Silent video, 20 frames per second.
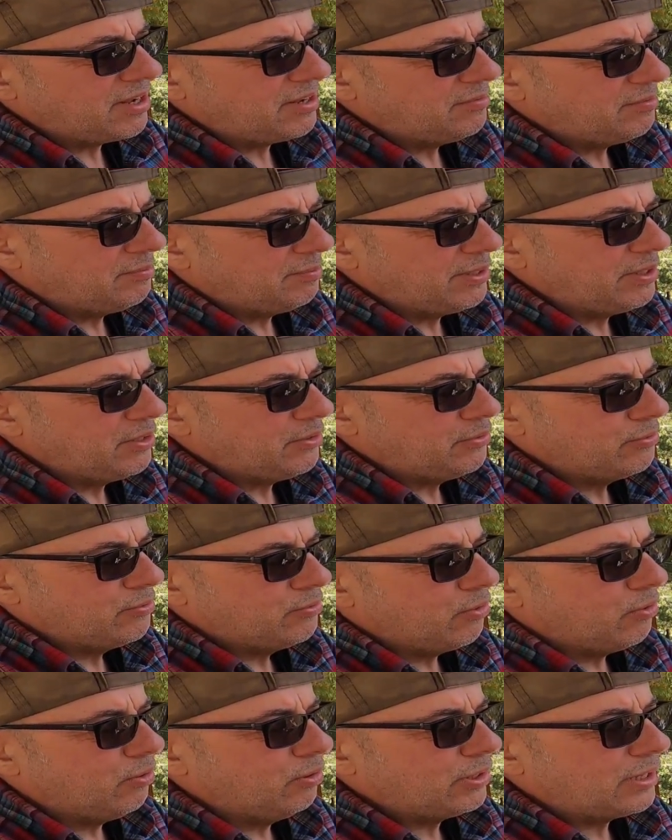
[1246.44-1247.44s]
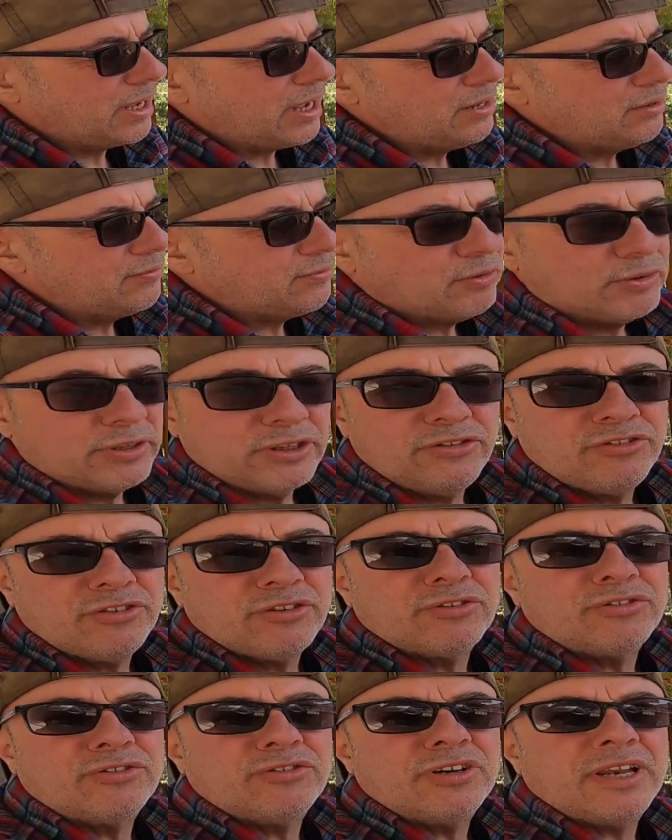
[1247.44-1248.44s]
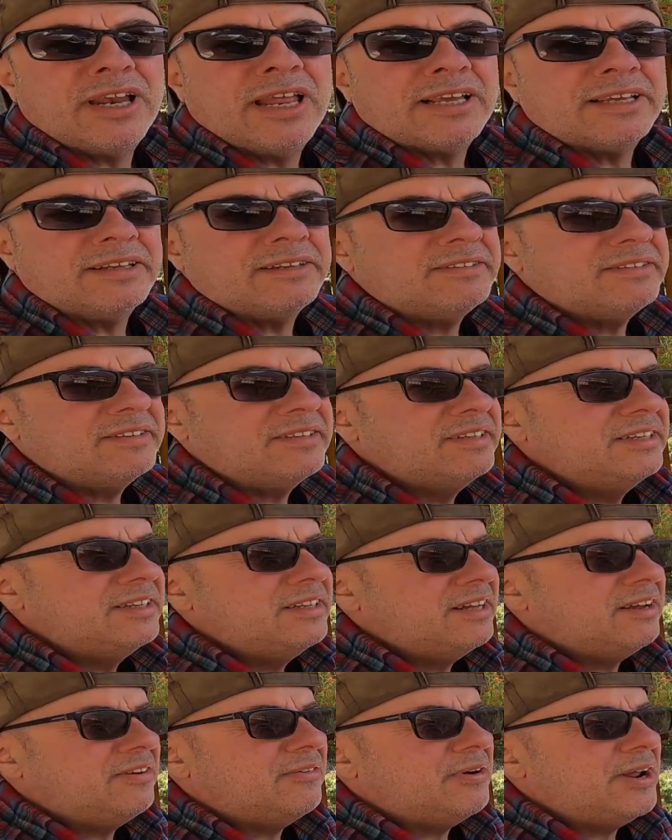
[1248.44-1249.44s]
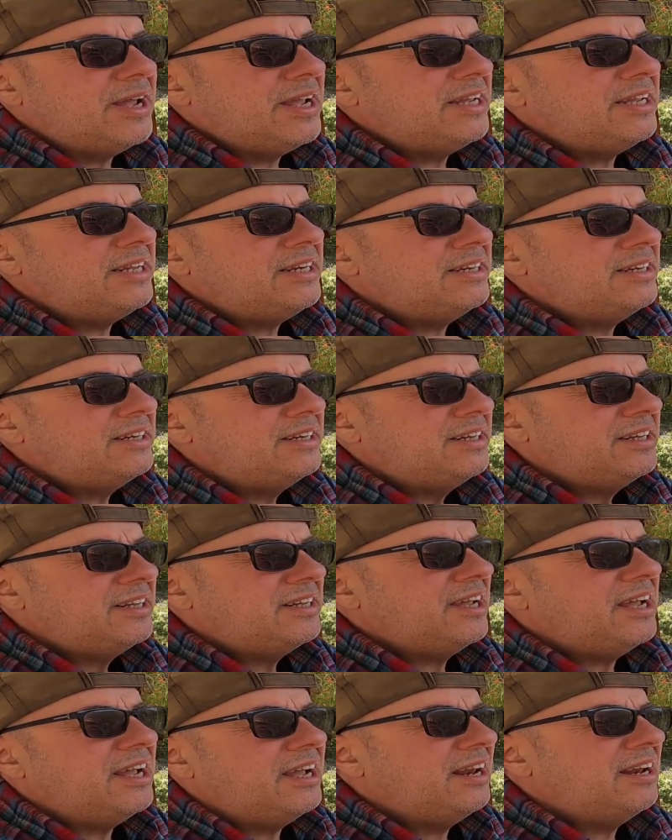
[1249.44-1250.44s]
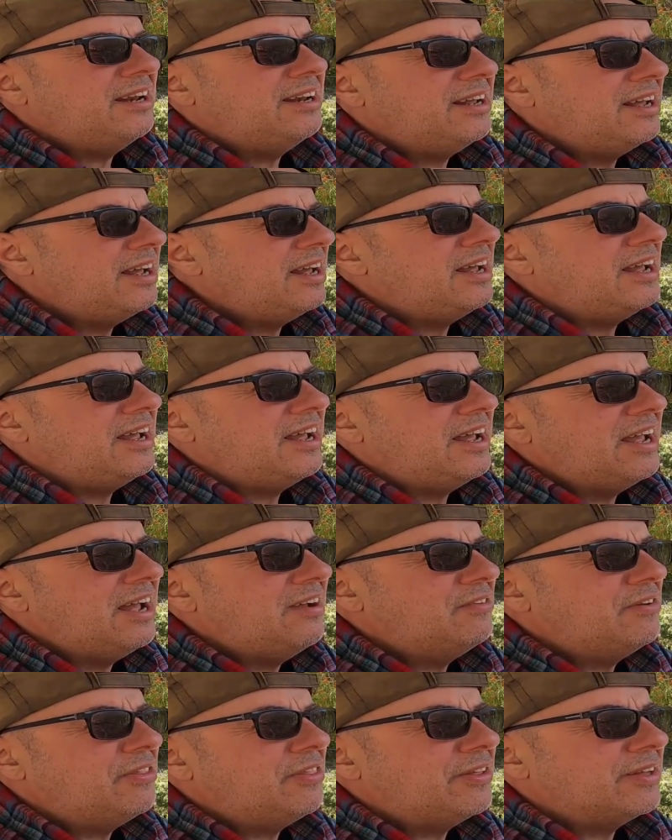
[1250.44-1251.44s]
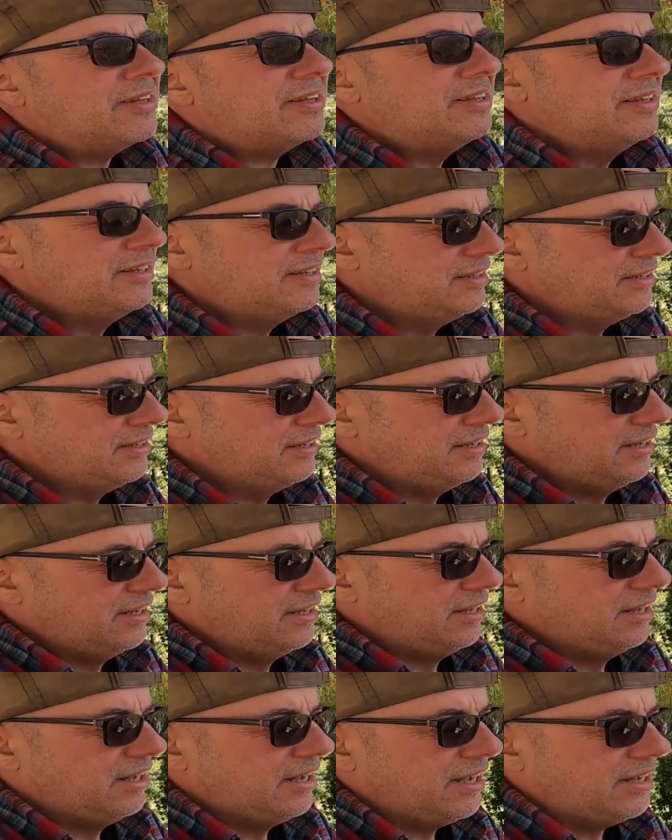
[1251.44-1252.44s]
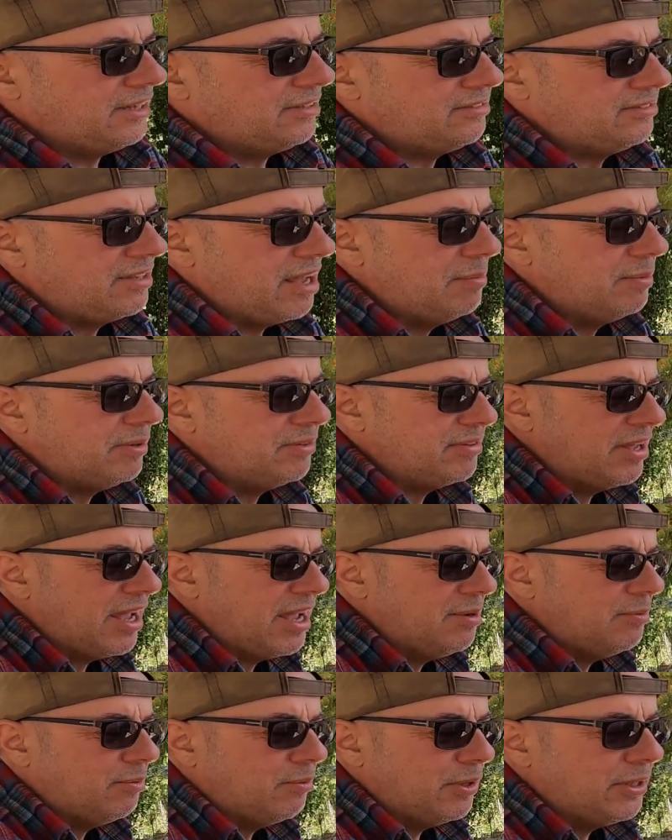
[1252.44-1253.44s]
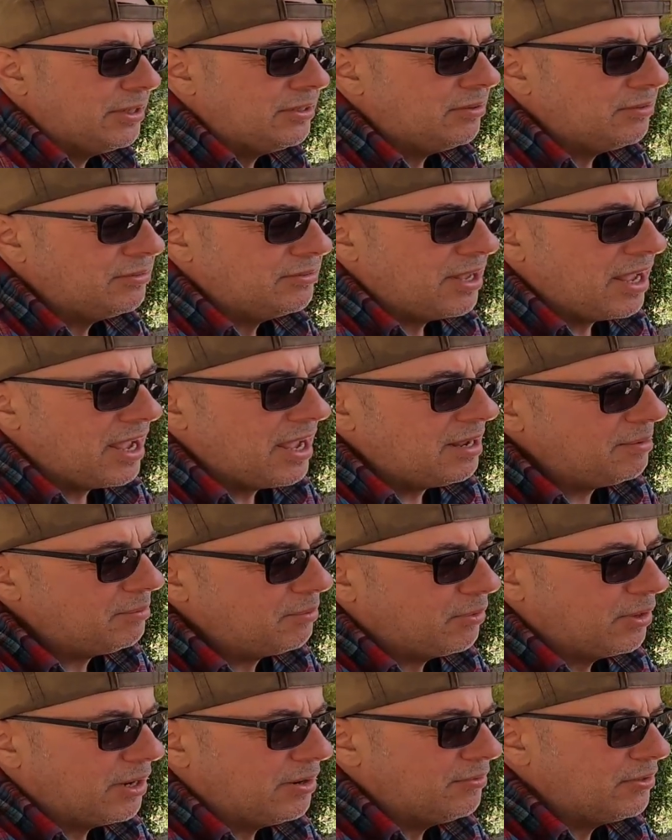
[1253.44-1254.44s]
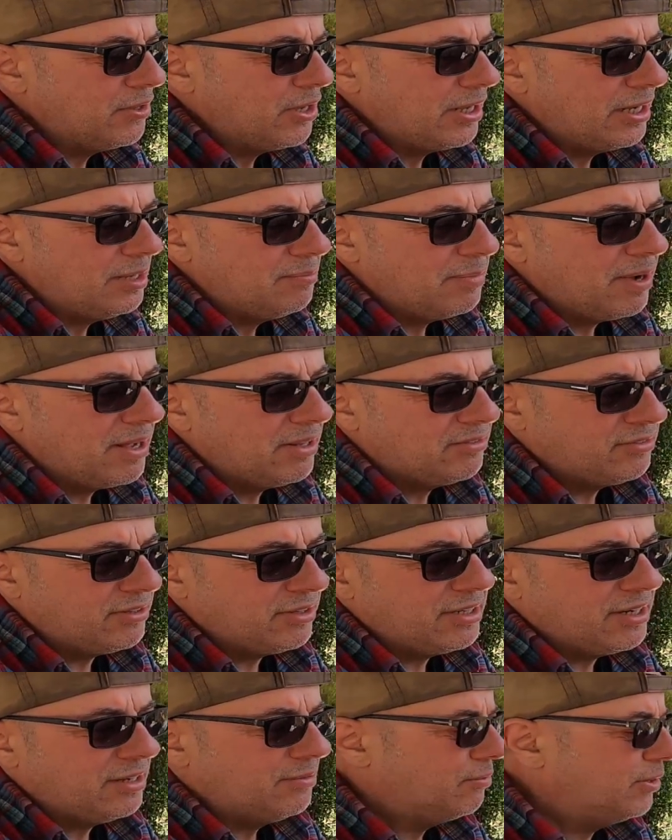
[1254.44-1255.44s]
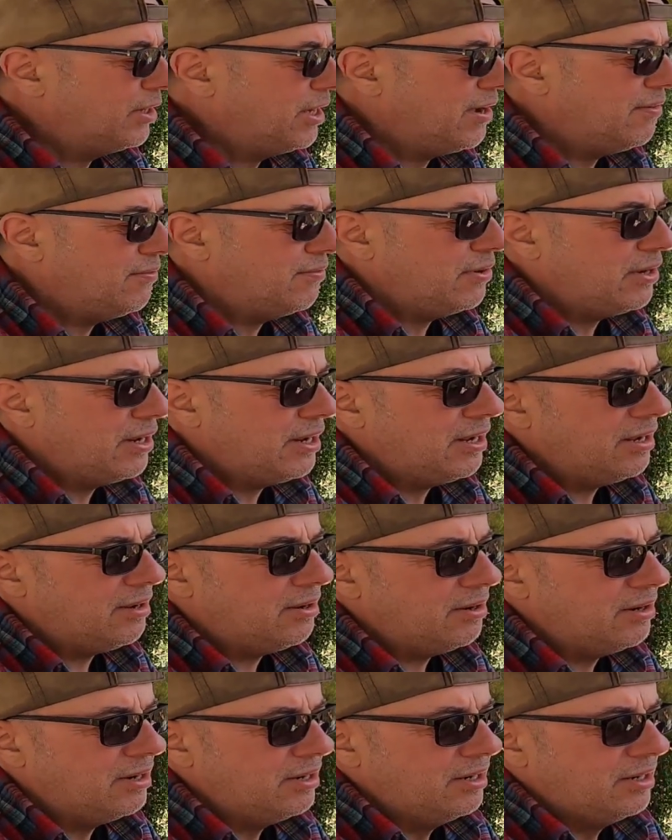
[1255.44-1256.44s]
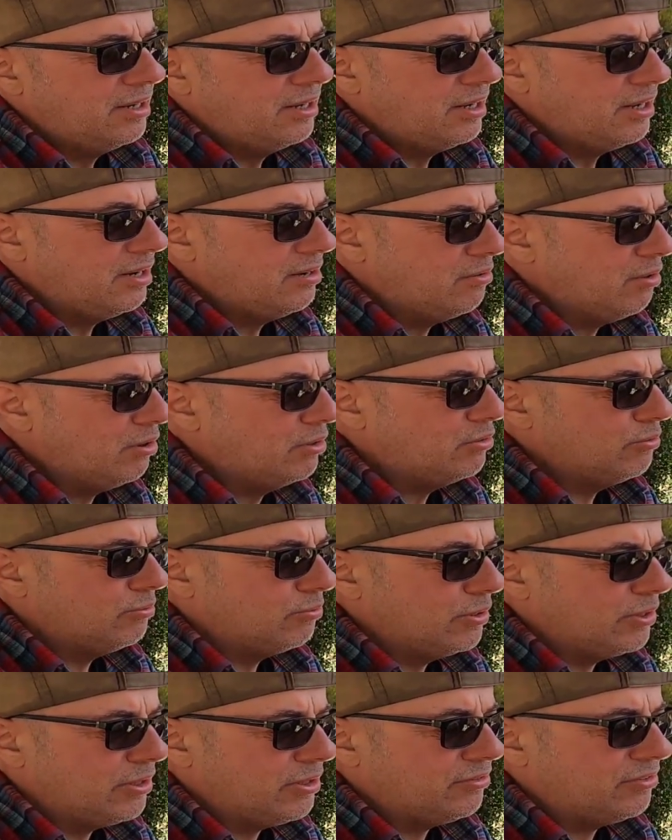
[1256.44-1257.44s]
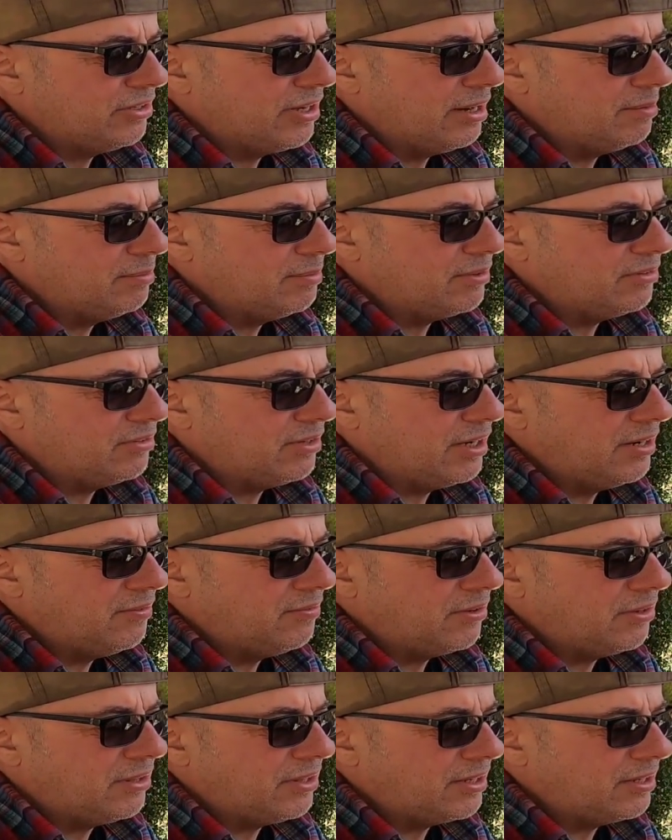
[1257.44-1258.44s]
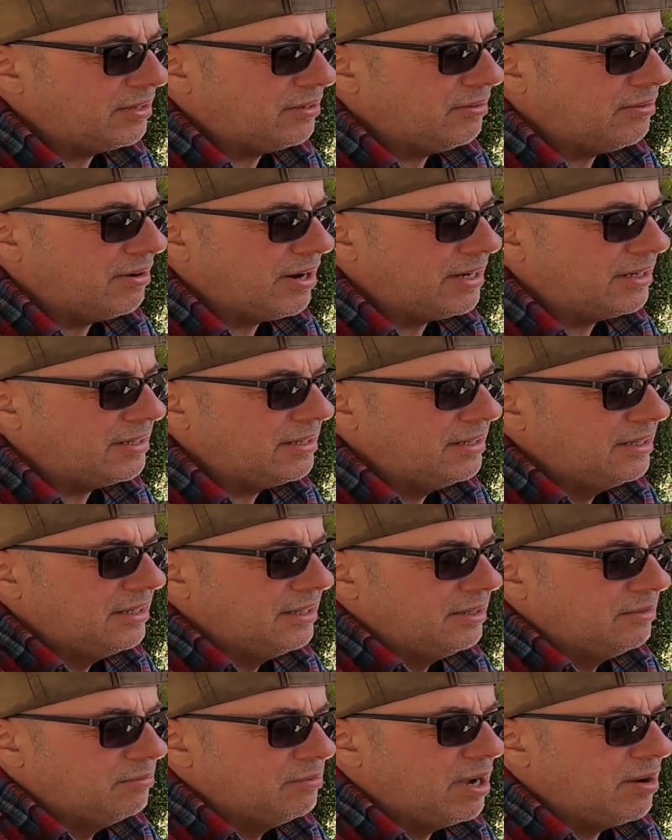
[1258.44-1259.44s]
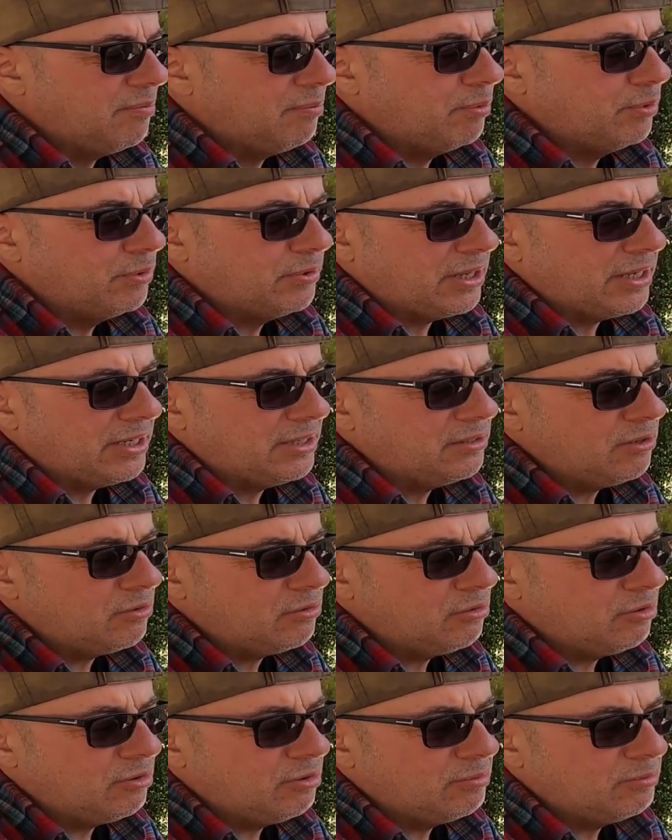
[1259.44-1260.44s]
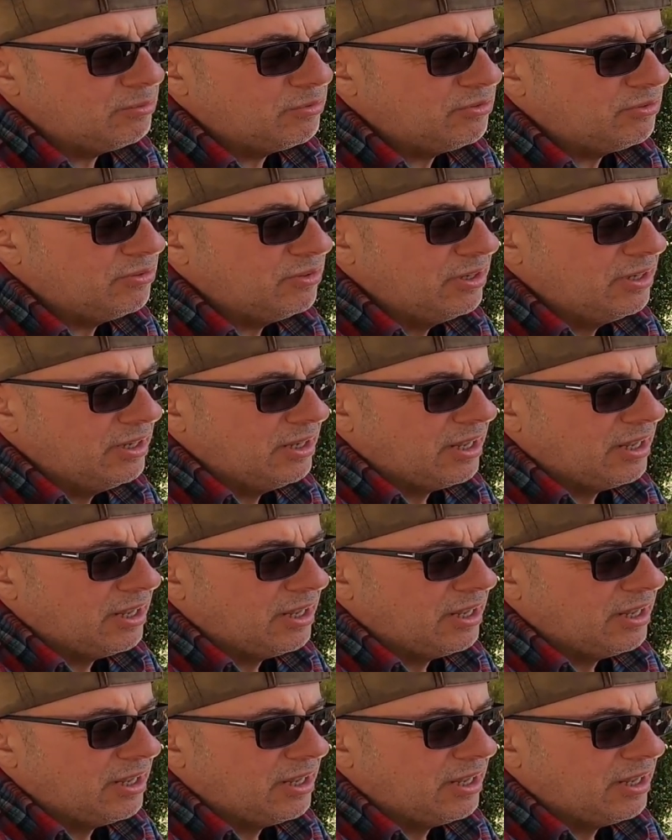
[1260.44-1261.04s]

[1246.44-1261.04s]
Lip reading: I've been through all kind of conditions like rain, hail, everything. Summertime, wintertime, whatever you can imagine. We have rode with these helmets and everything. All right. We have put the intercoms